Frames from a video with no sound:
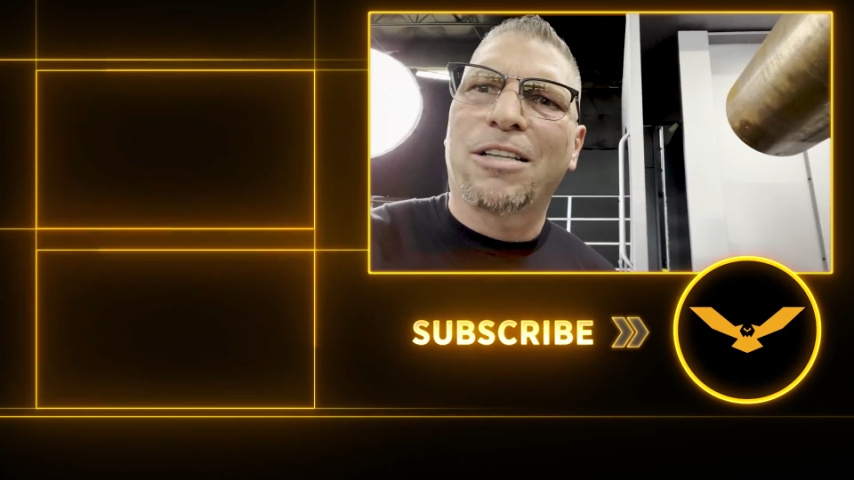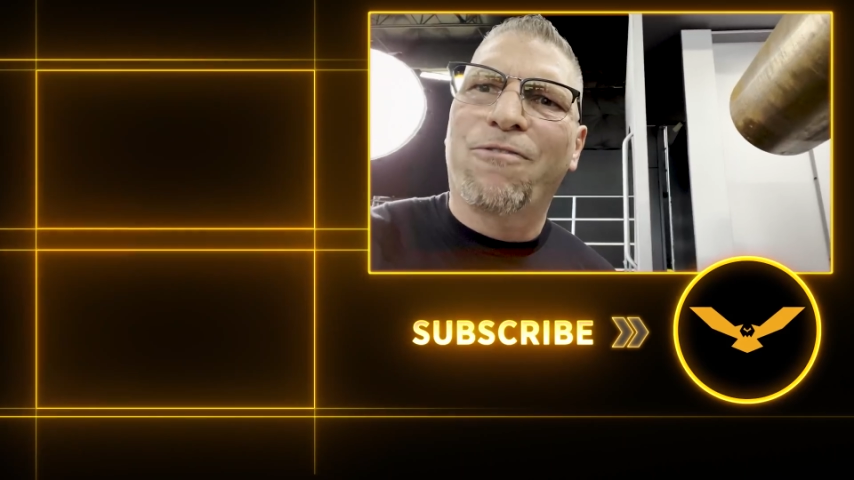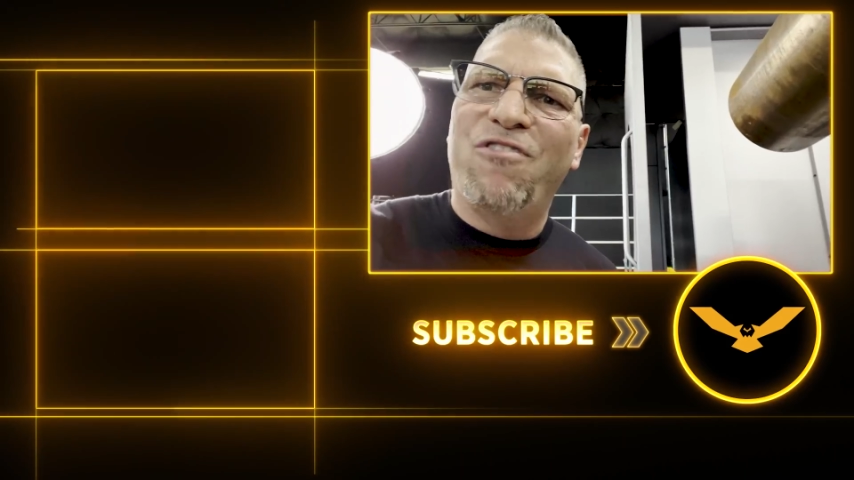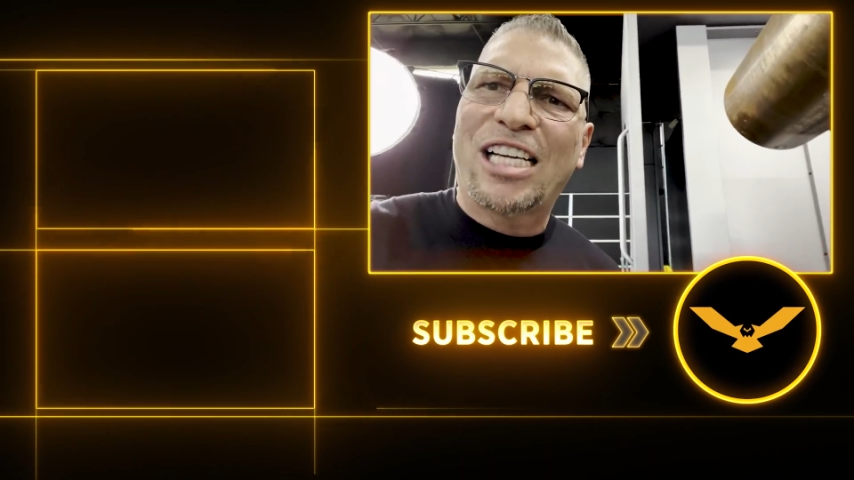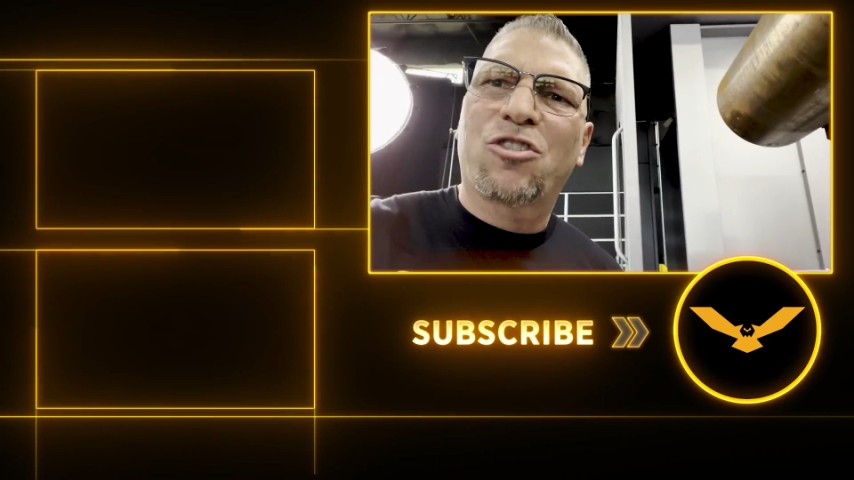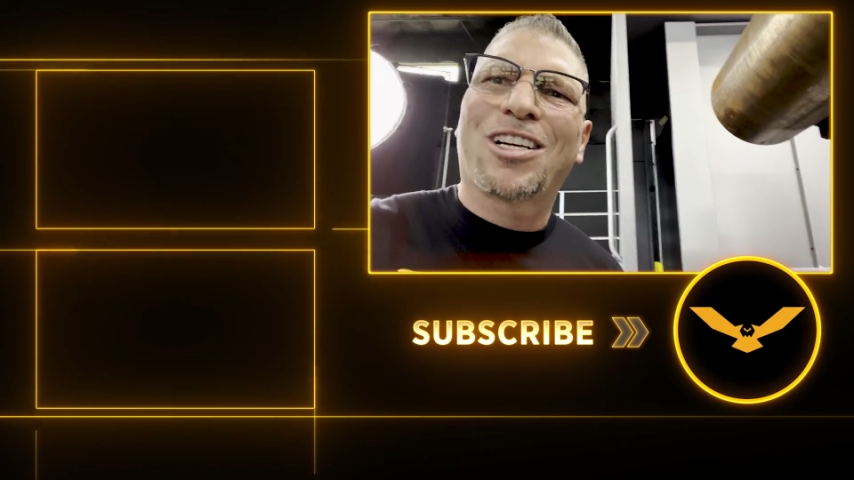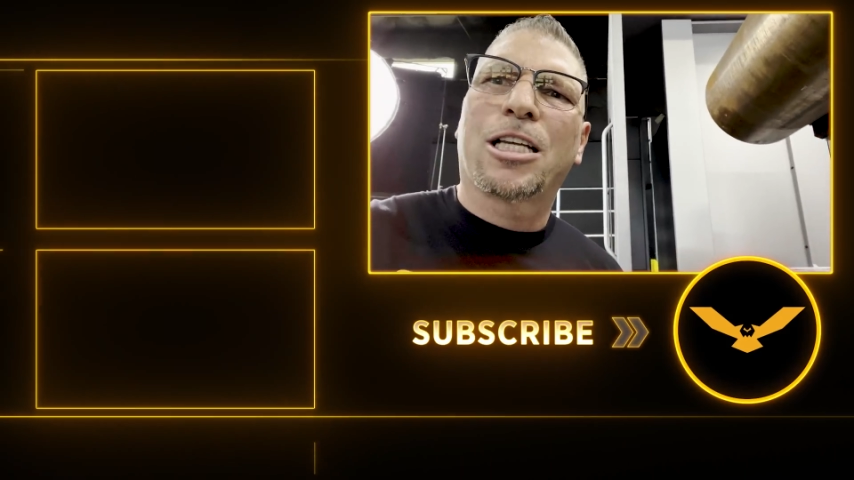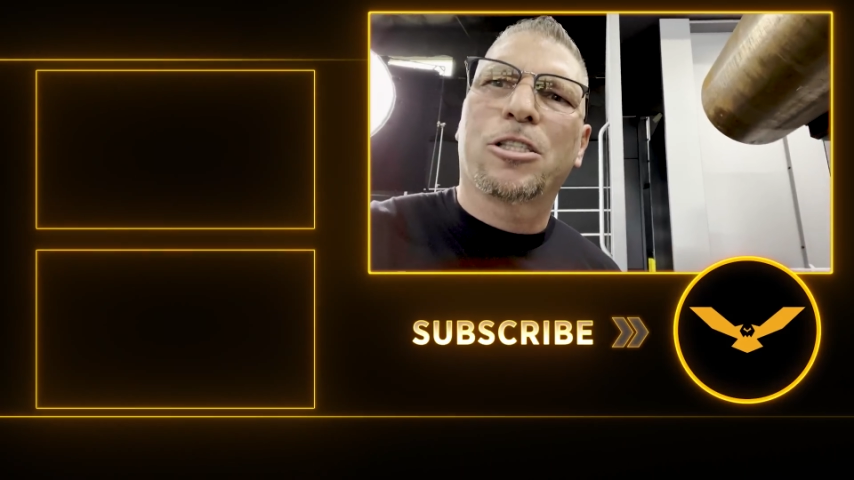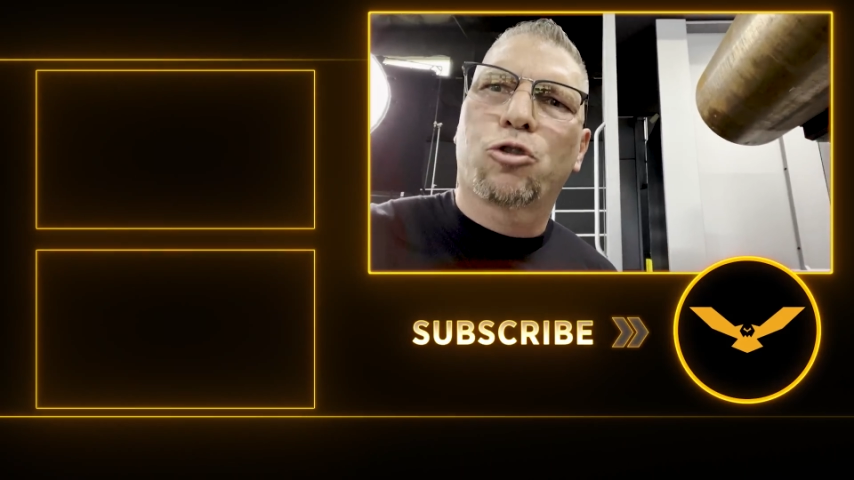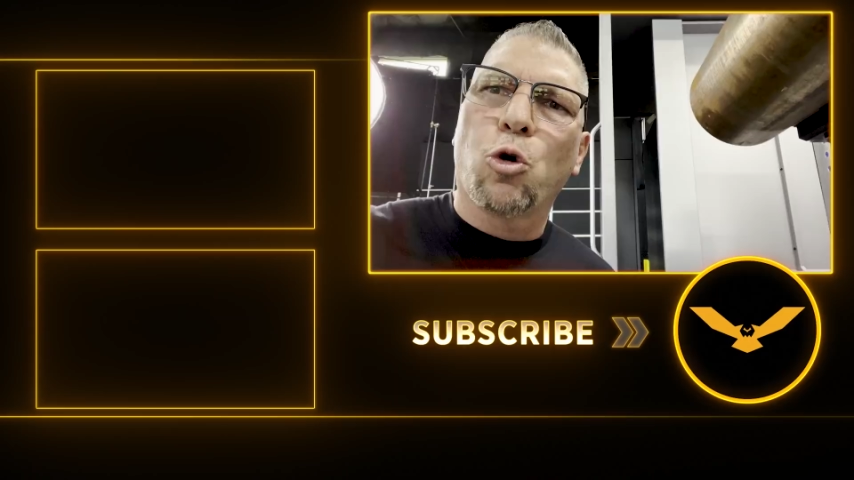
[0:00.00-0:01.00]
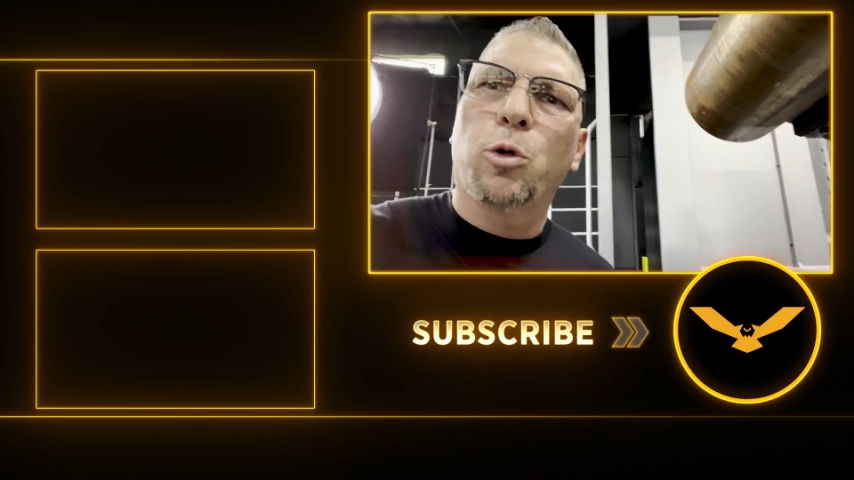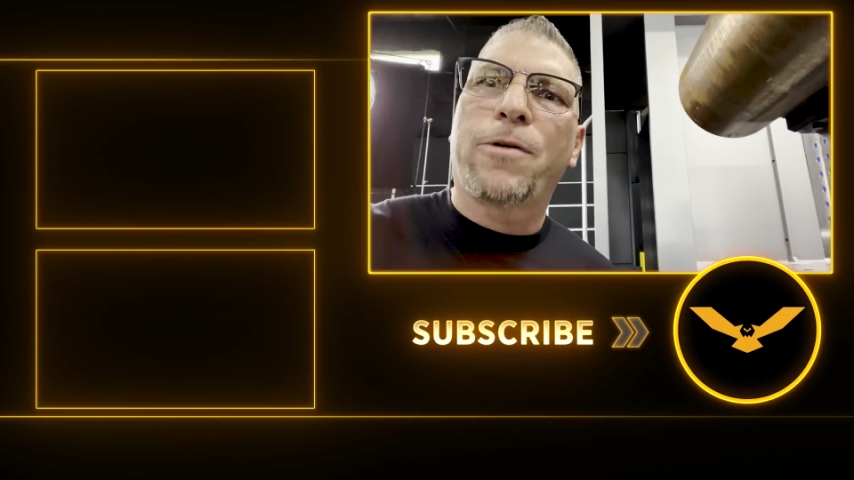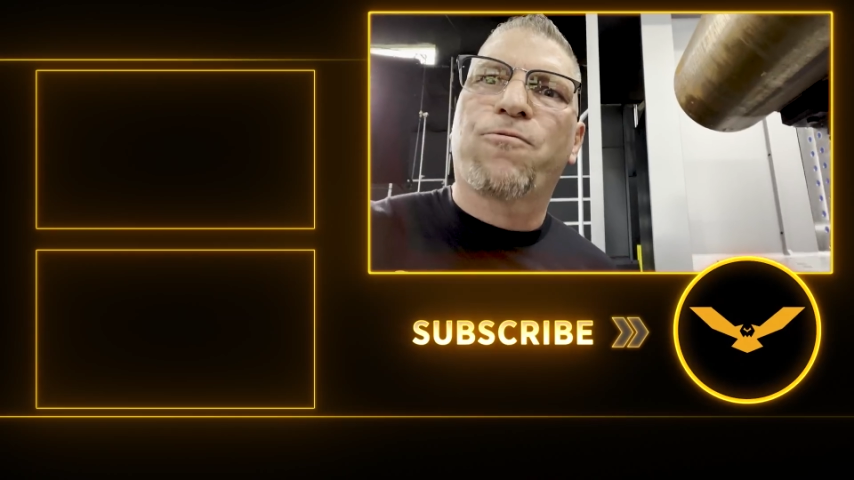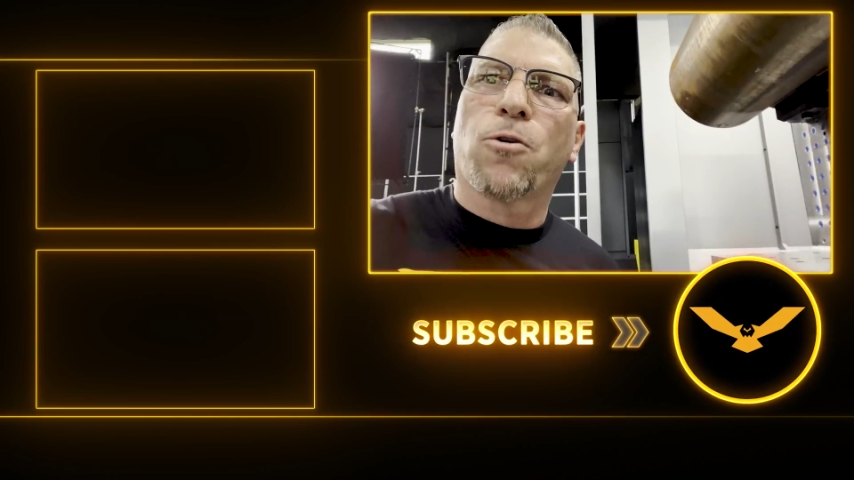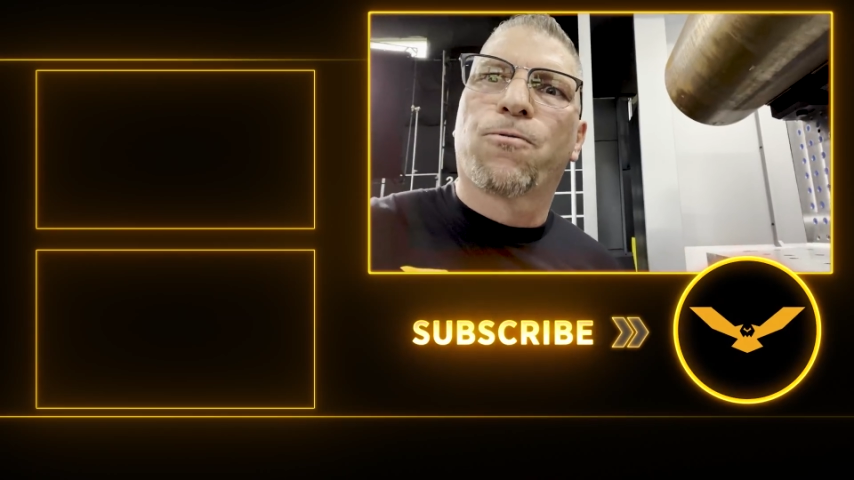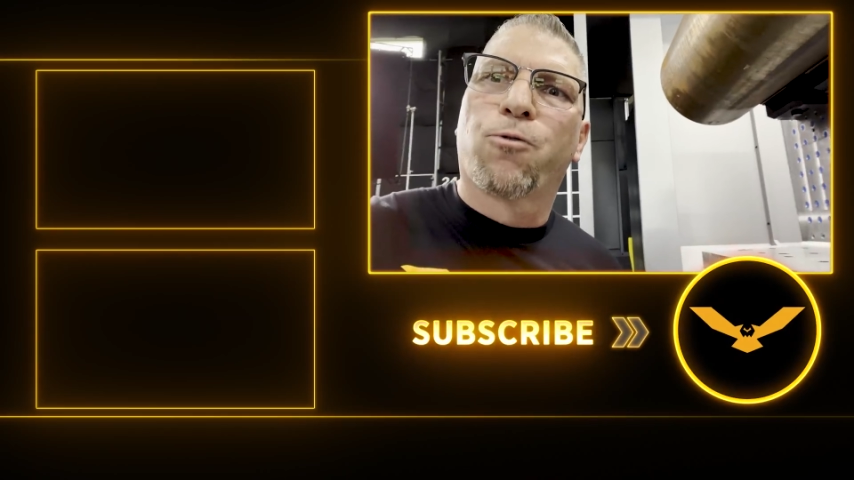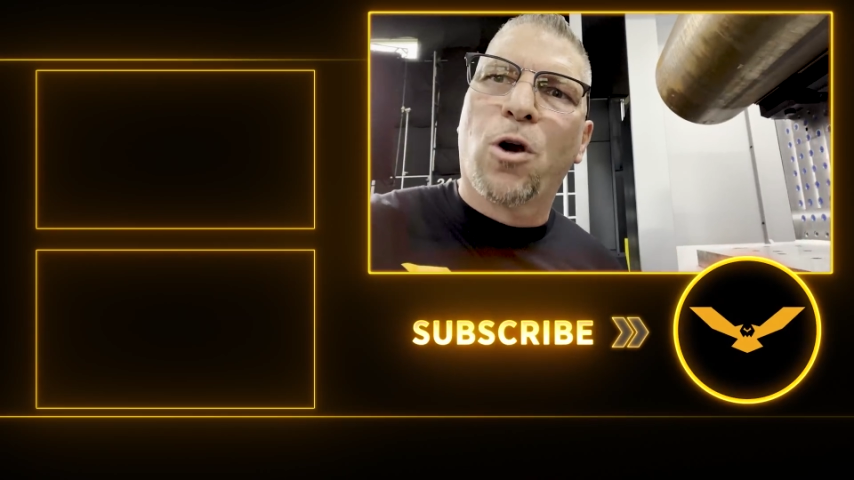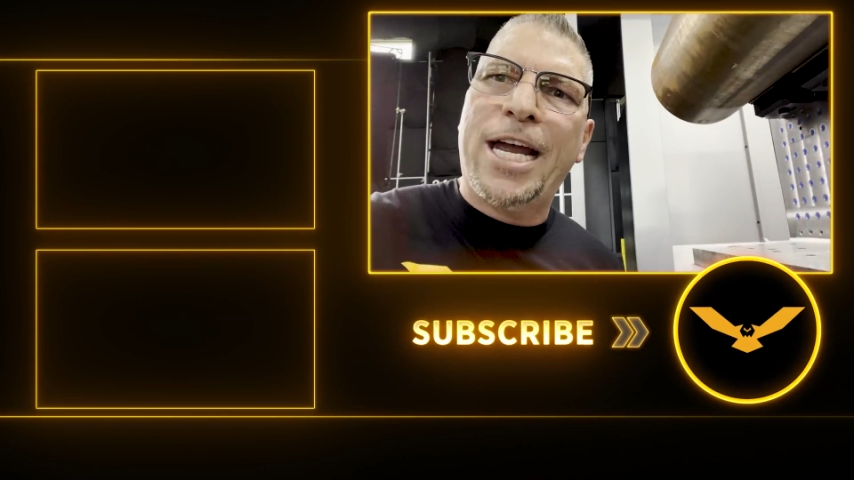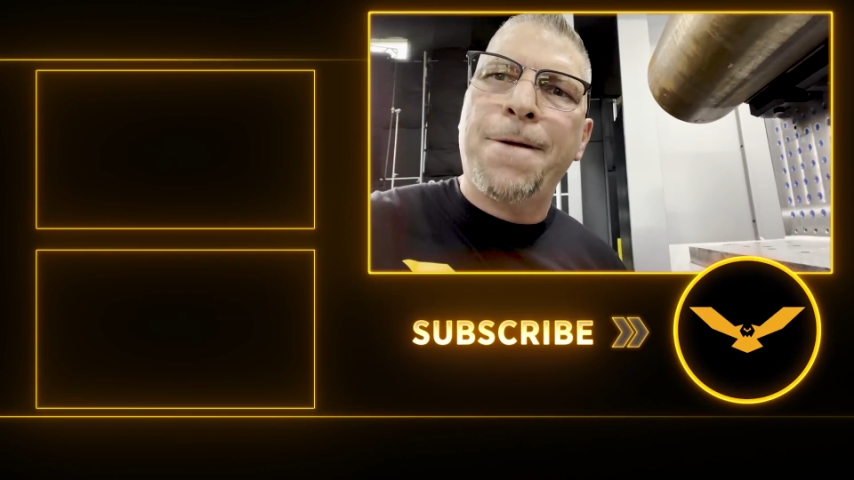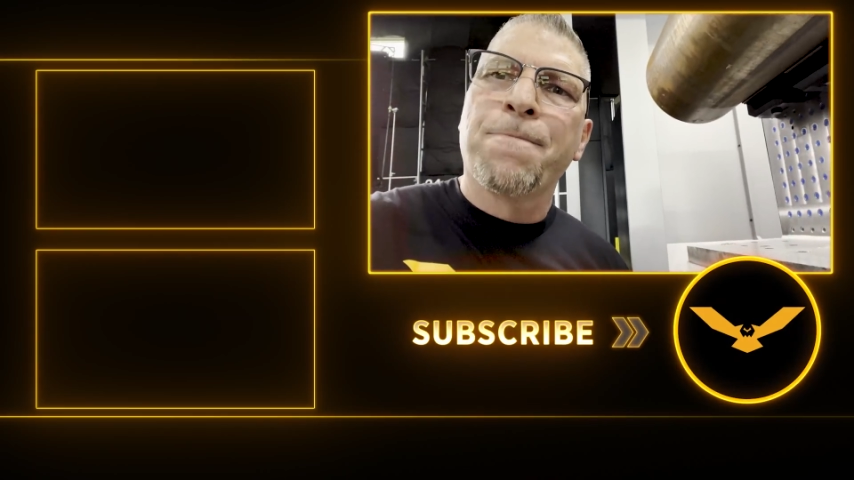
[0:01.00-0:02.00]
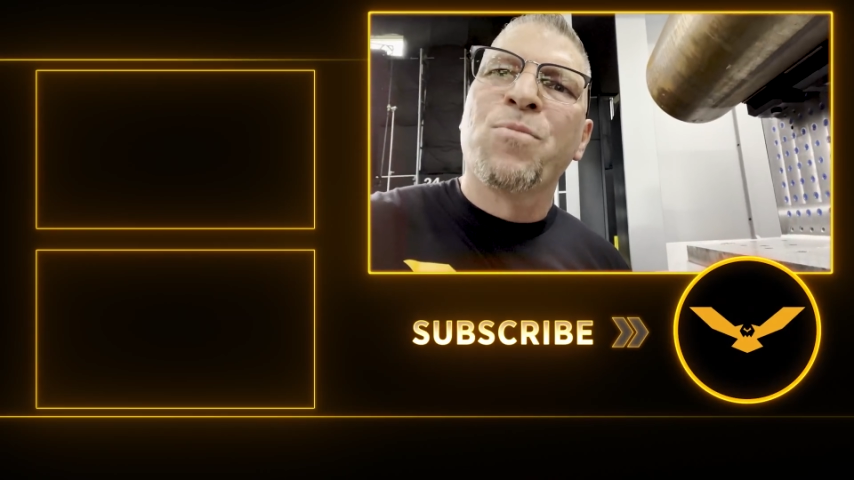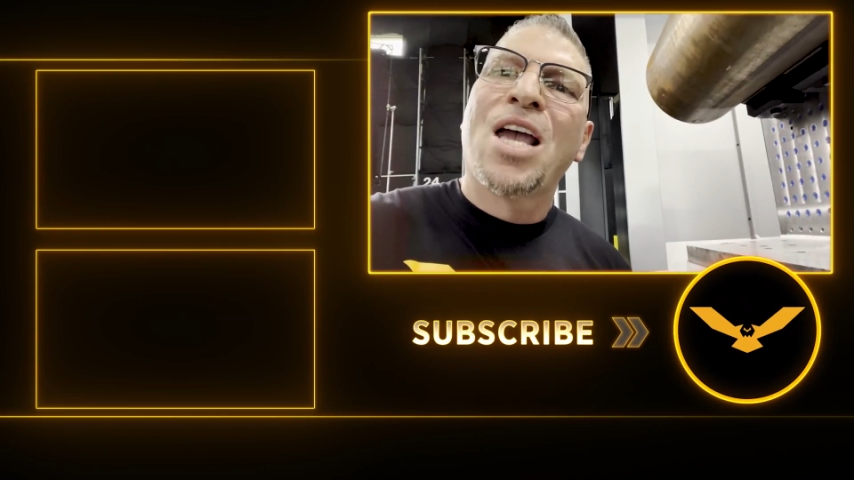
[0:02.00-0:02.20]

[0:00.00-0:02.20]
and the fixturing and the tooling for free.